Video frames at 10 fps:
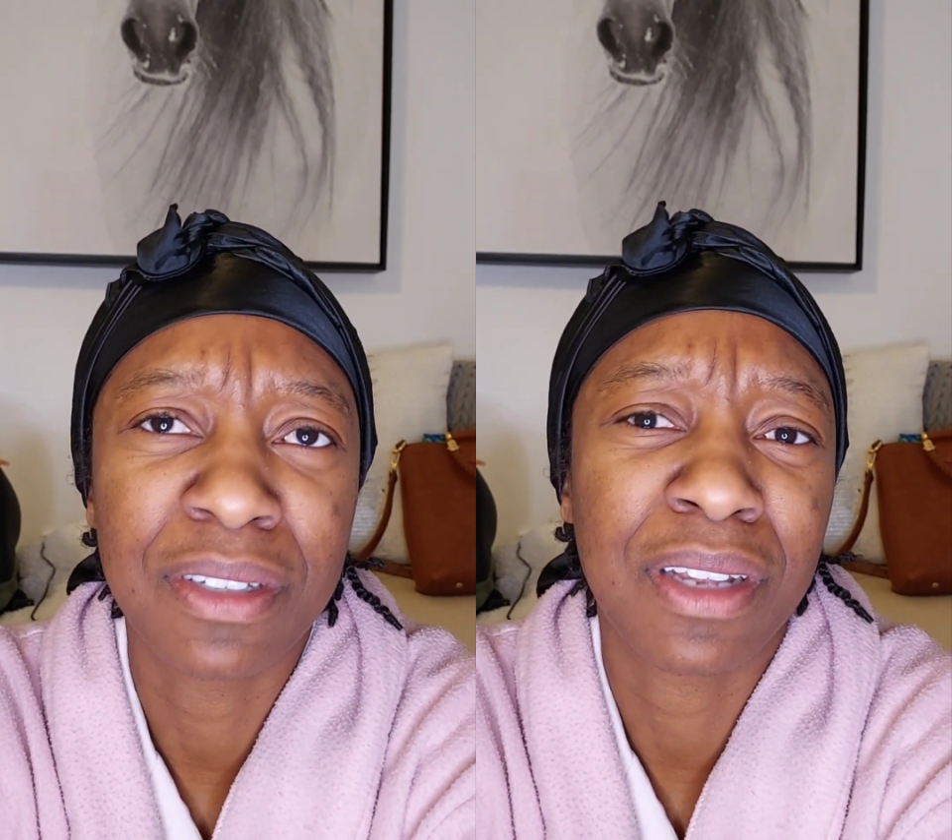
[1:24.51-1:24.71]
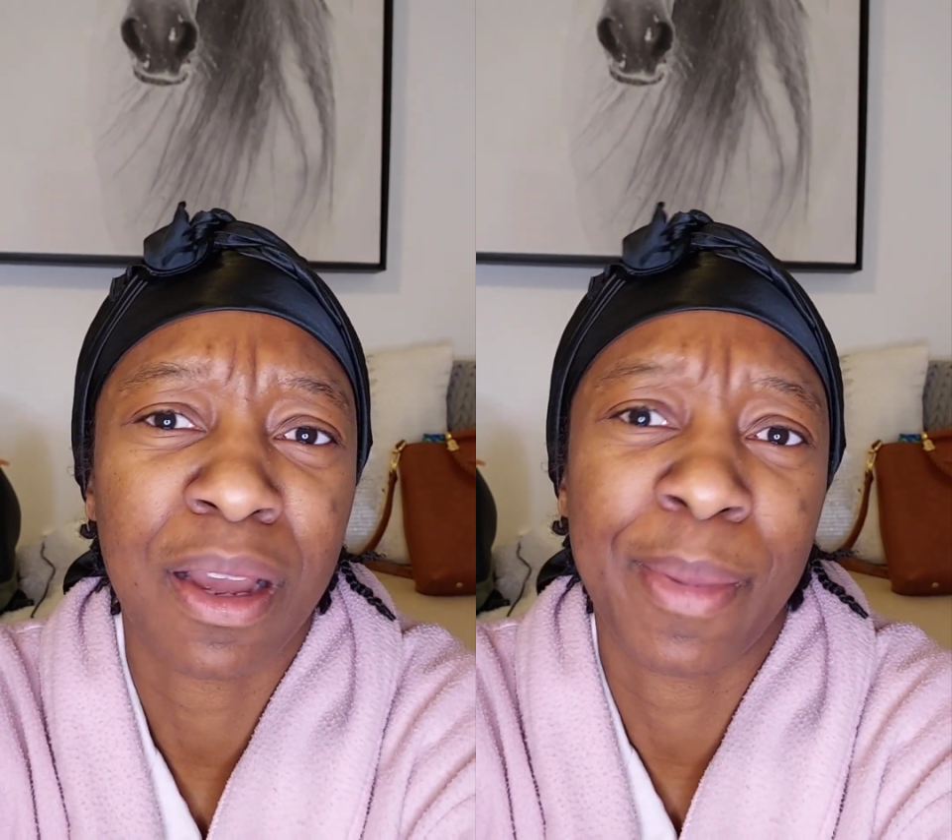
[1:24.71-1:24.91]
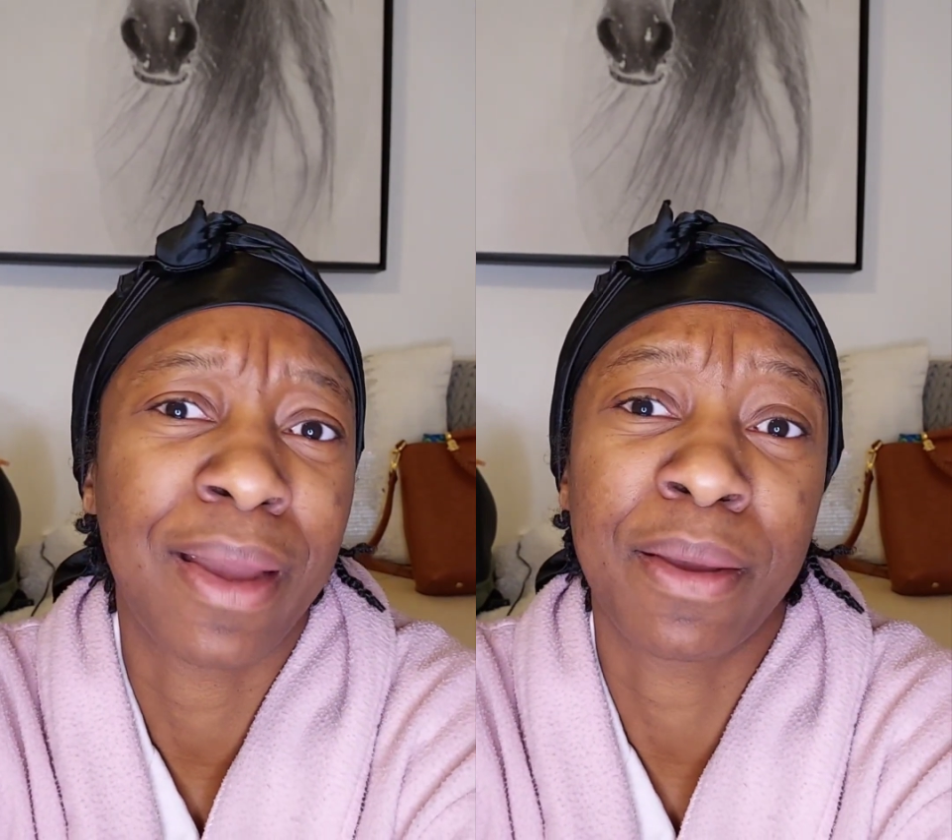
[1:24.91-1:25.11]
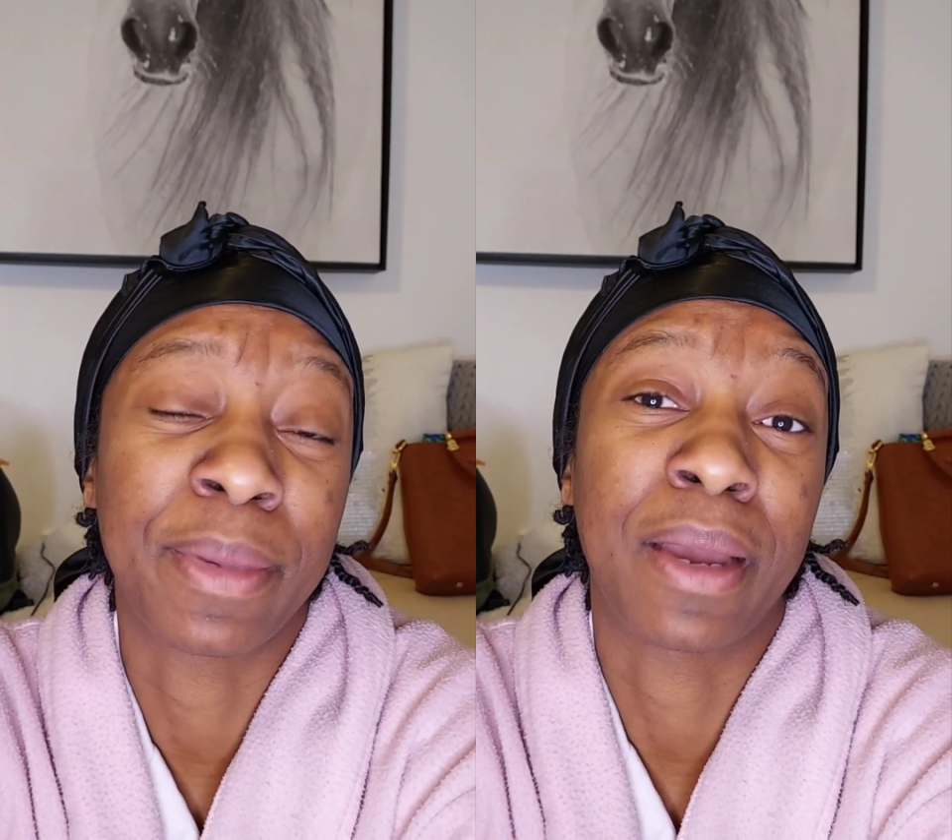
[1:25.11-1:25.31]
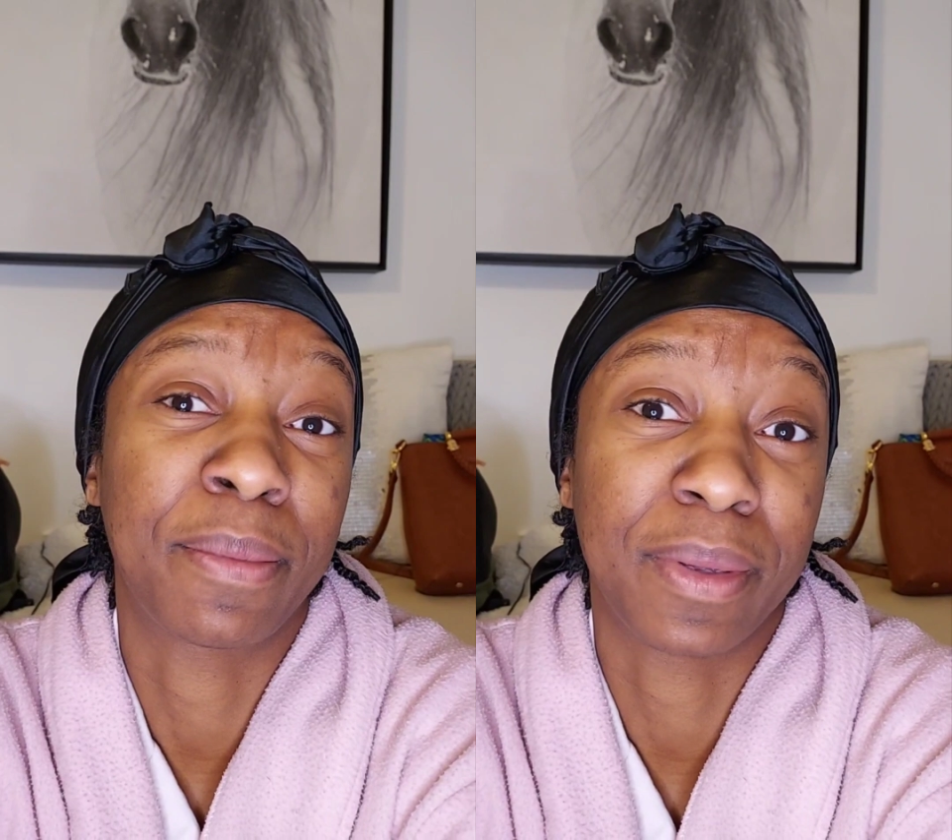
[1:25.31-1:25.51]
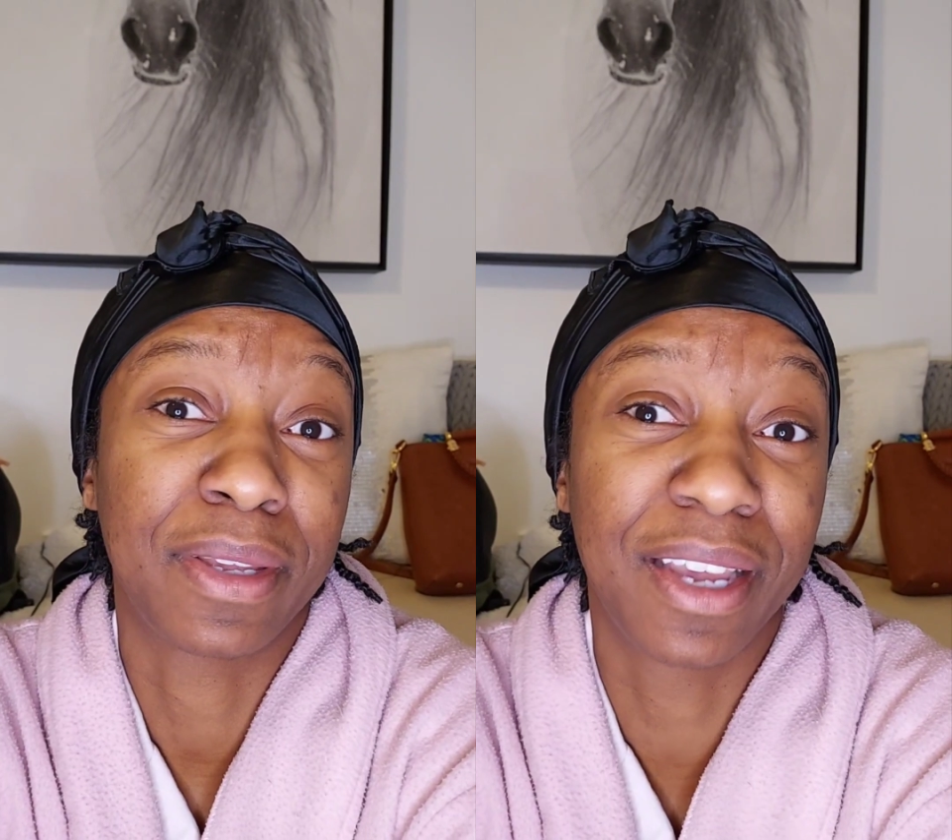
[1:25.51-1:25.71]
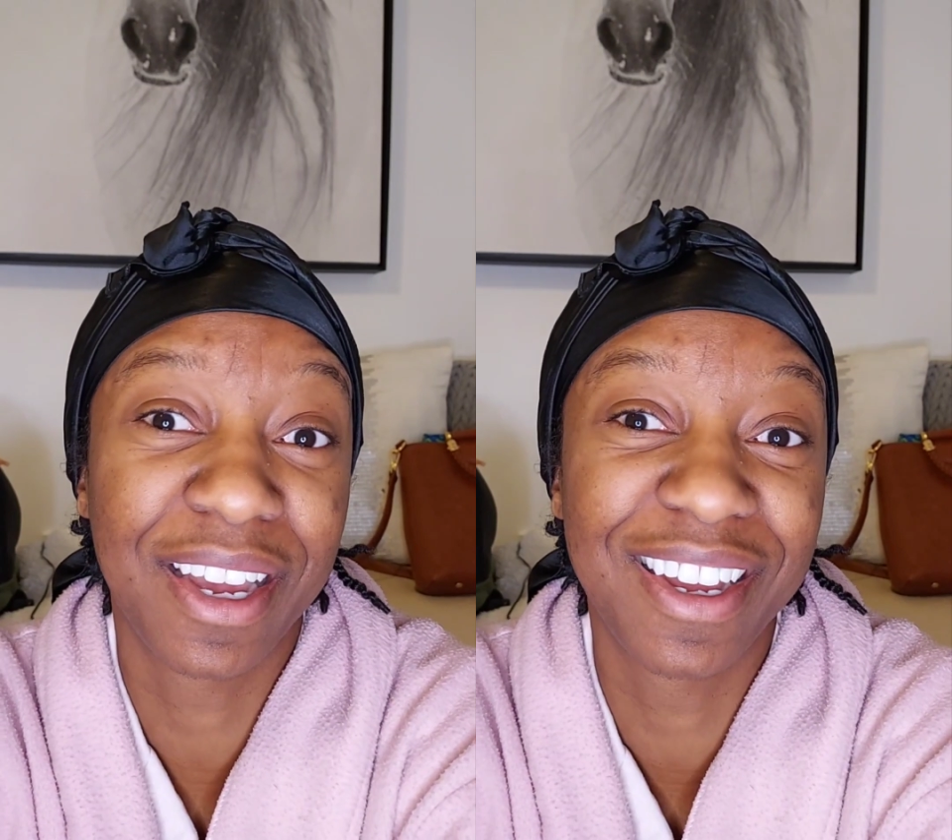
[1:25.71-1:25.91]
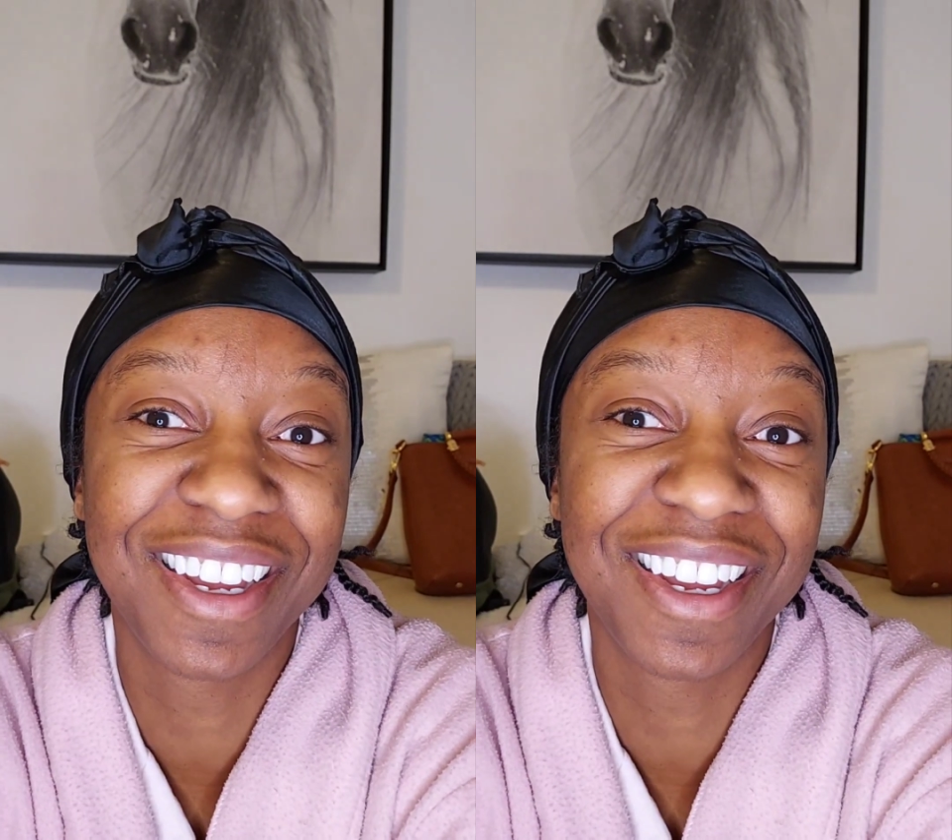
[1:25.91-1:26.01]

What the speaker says: the time I am happy.